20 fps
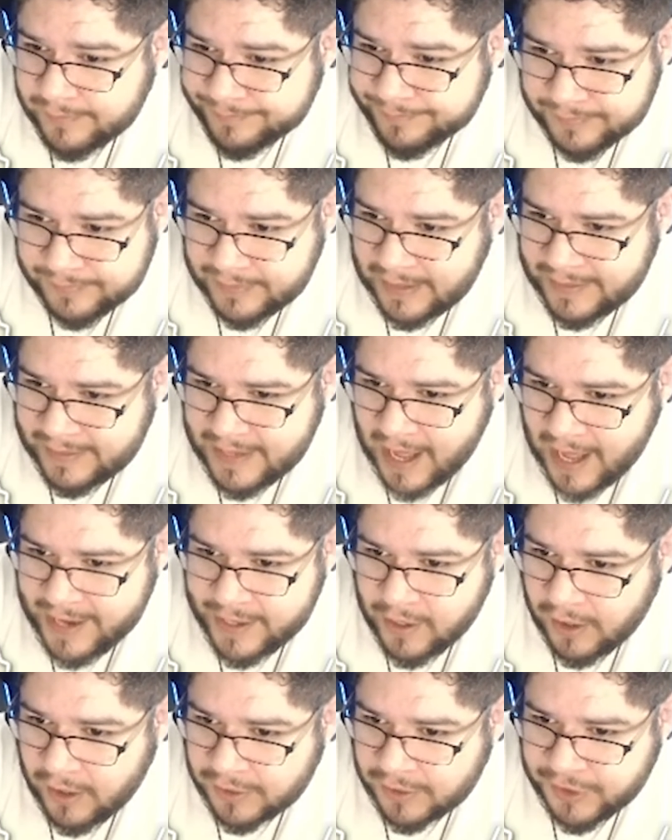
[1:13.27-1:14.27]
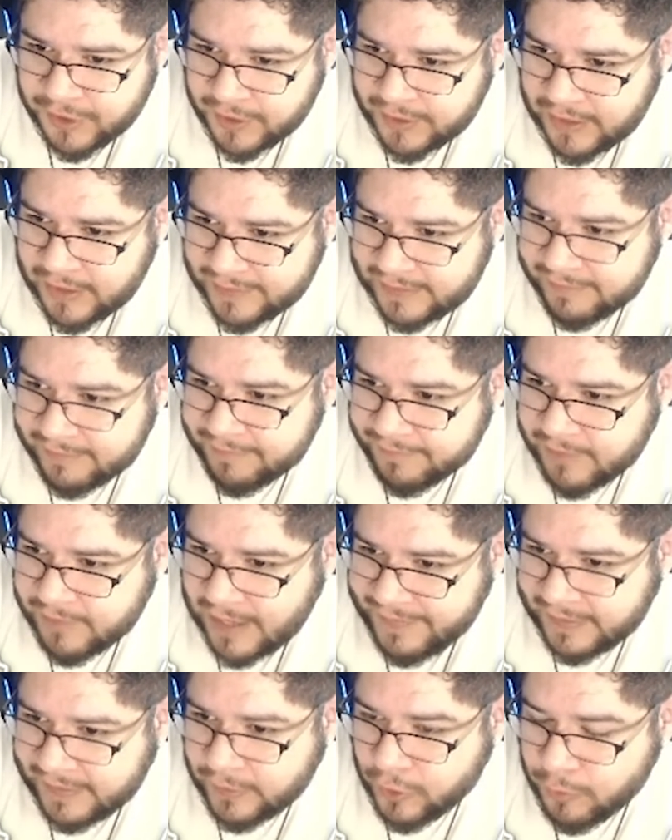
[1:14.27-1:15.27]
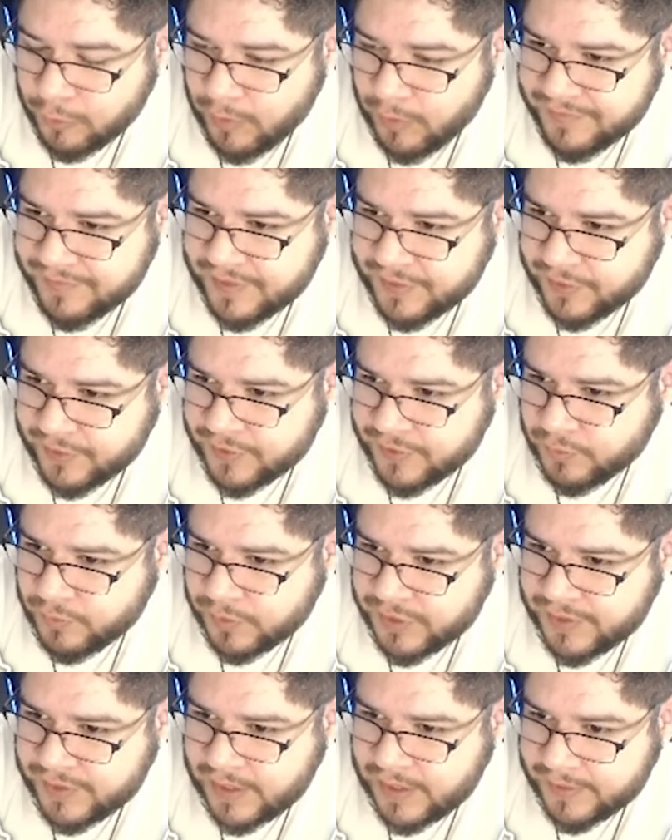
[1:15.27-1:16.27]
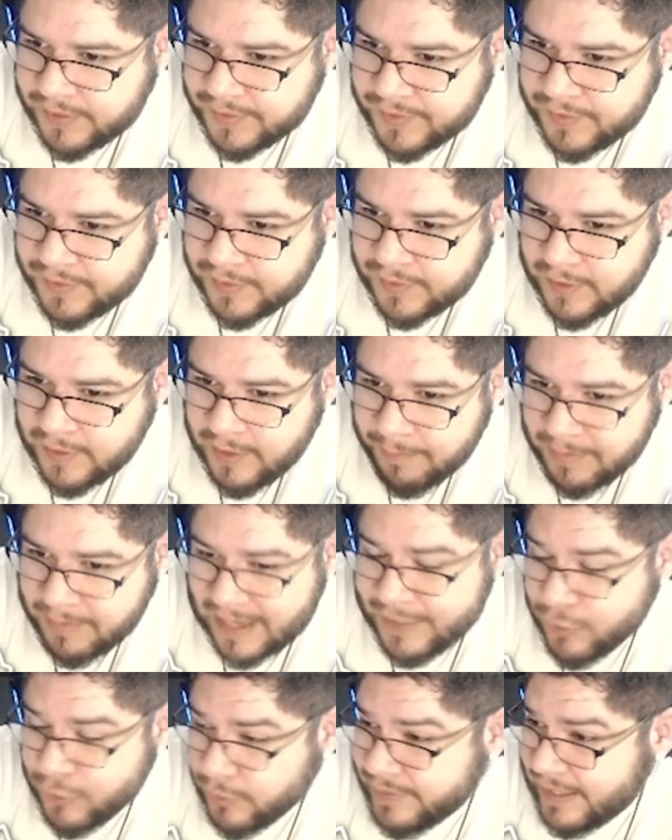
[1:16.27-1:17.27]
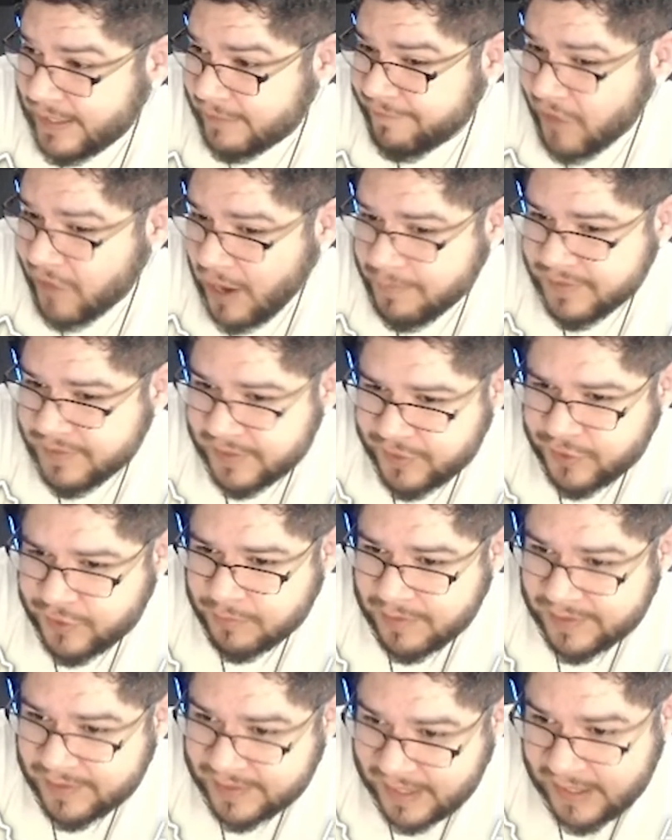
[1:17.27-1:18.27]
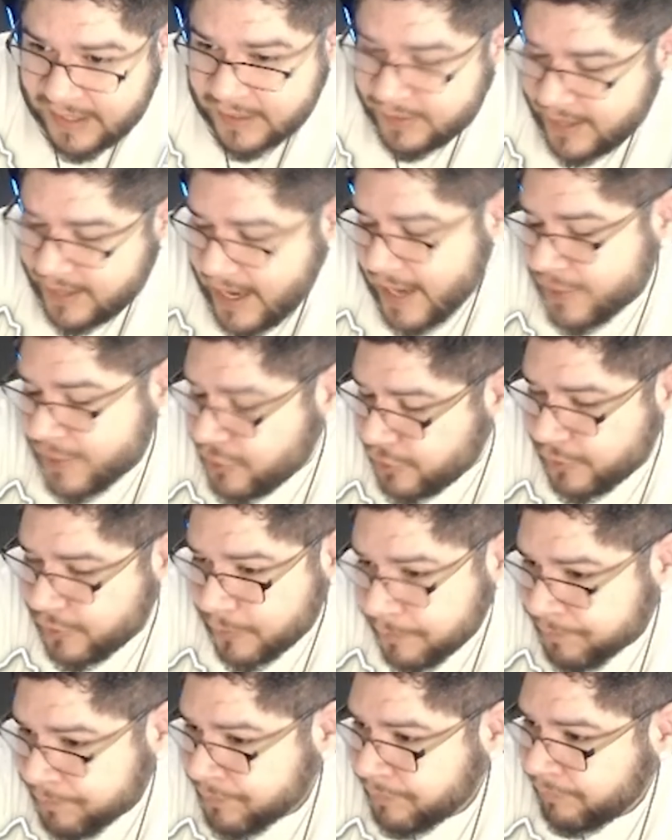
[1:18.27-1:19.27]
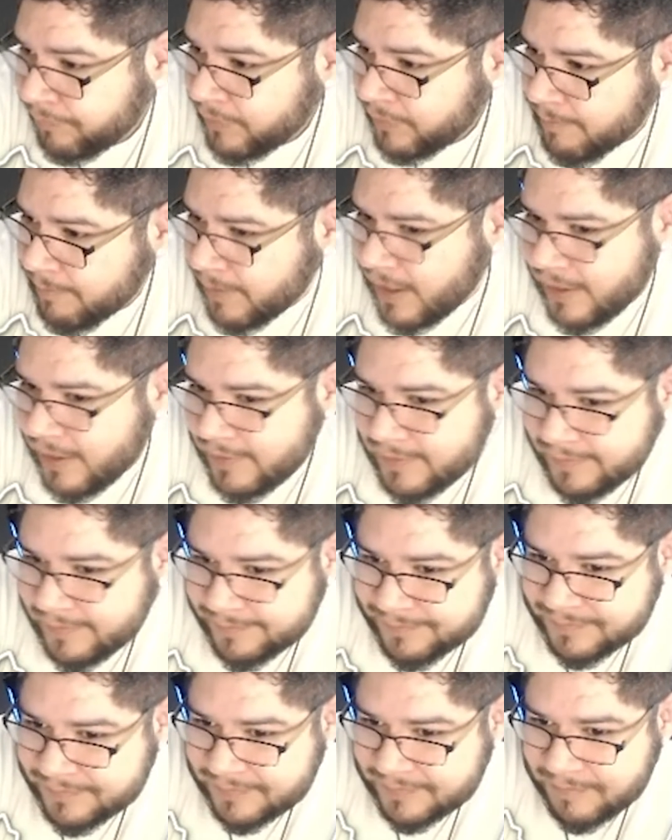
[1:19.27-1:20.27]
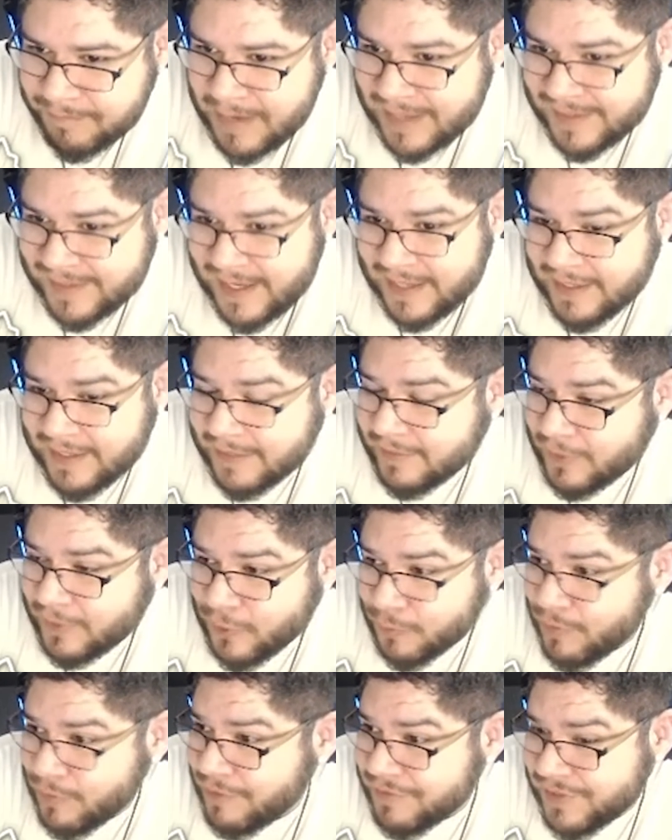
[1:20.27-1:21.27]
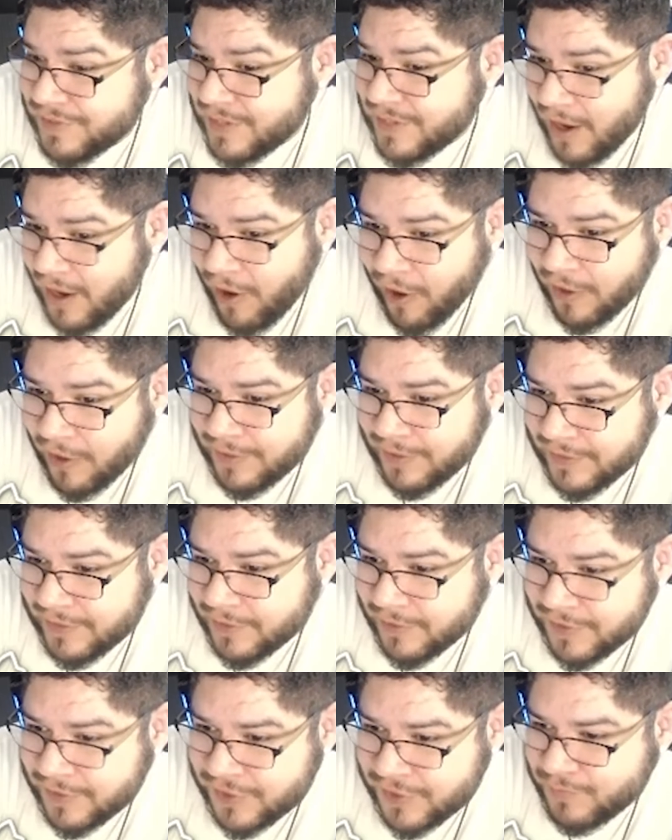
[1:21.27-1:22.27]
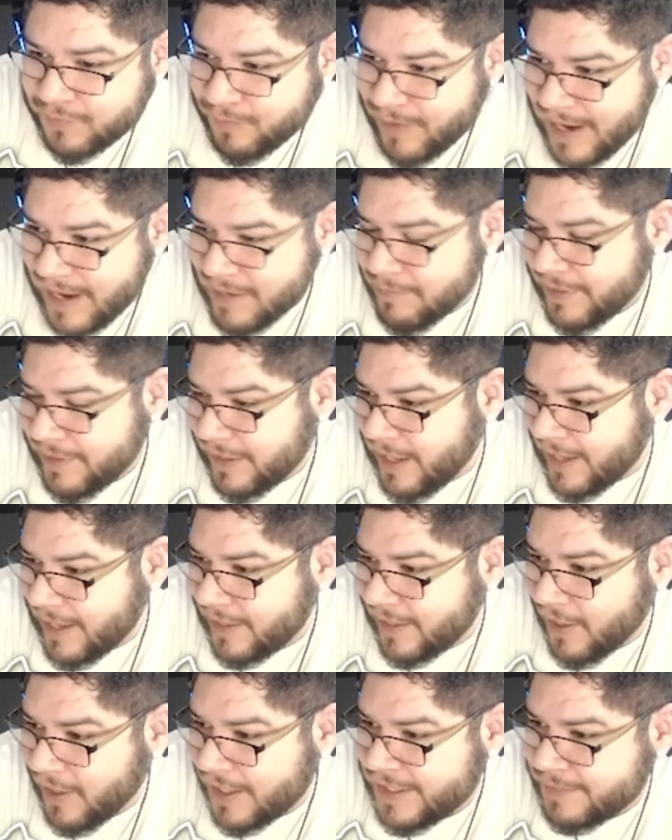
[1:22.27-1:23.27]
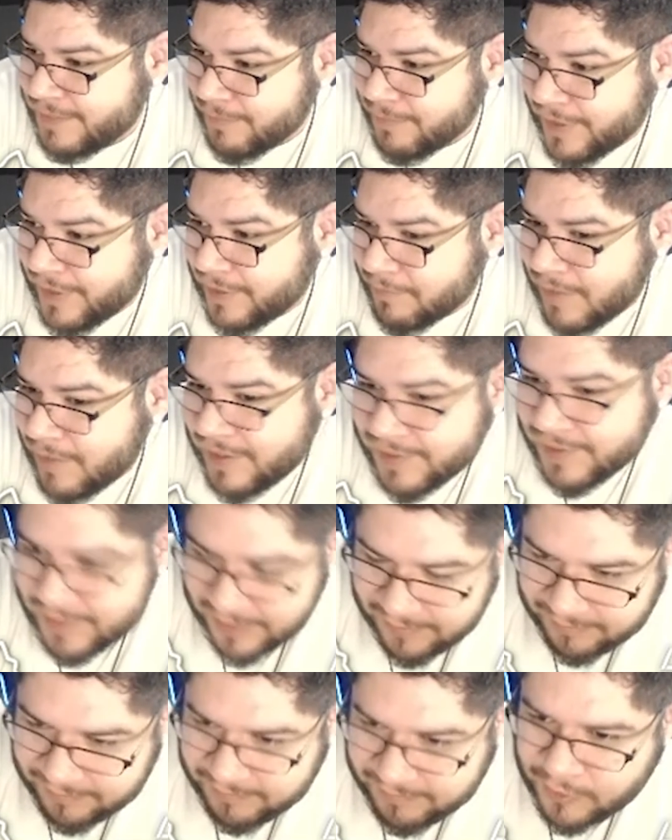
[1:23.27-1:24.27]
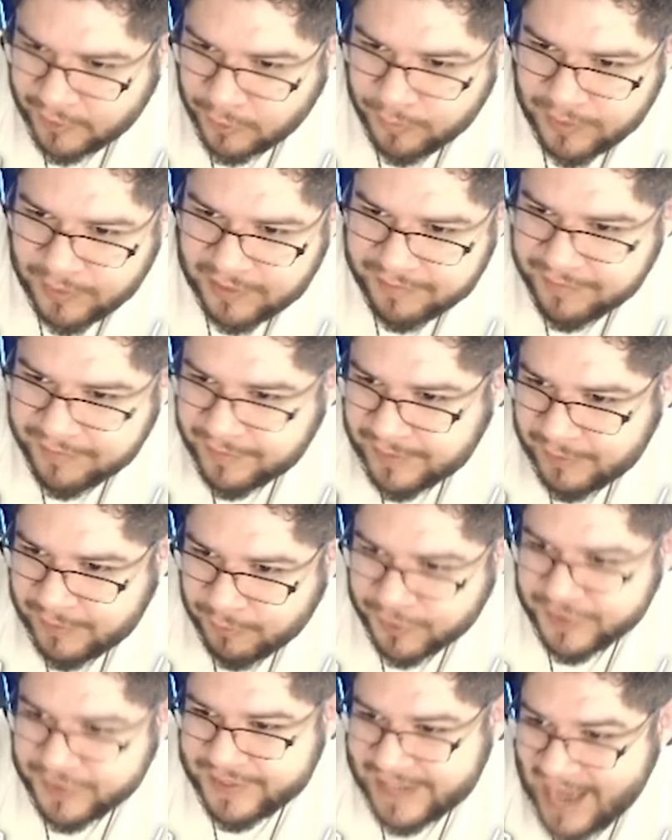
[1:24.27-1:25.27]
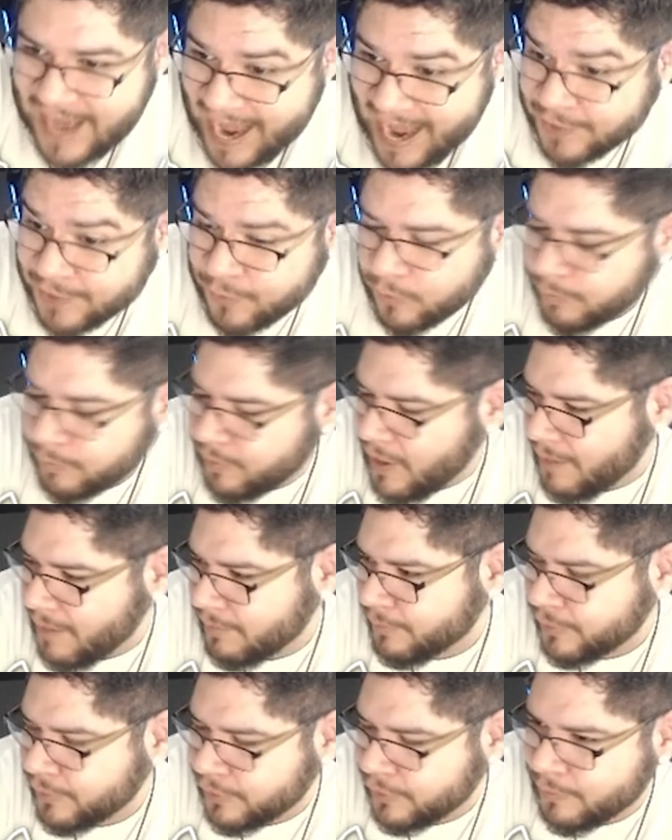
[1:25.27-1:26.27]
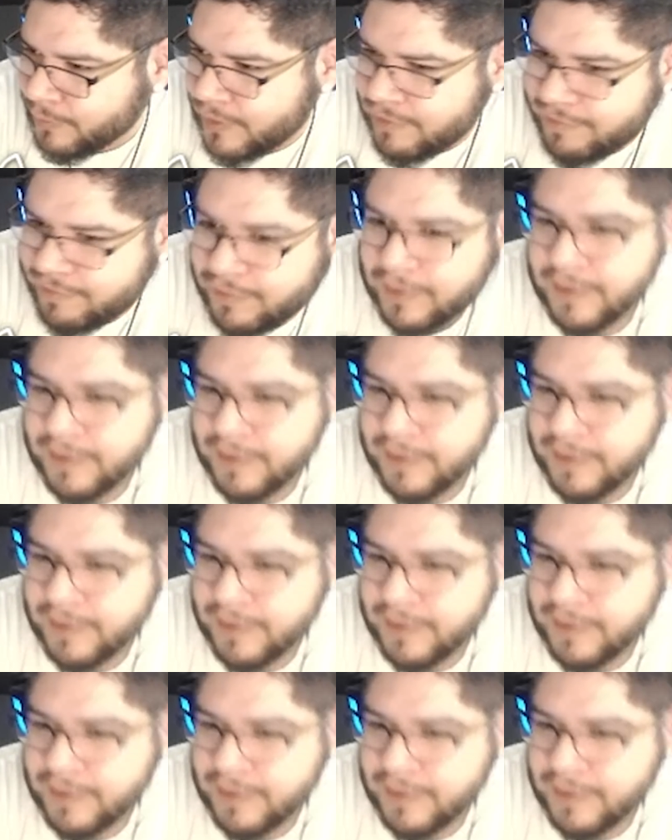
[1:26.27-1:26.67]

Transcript: Not at all, Johnny. I think Goomwave's easier to switch settings. But I do think Phob is easier to maintain. Yeah, true. But maintaining Goomwave is not hard either. It just randomly kind of costs money to maintain Goomwave, which is the actual problem with Goomwave.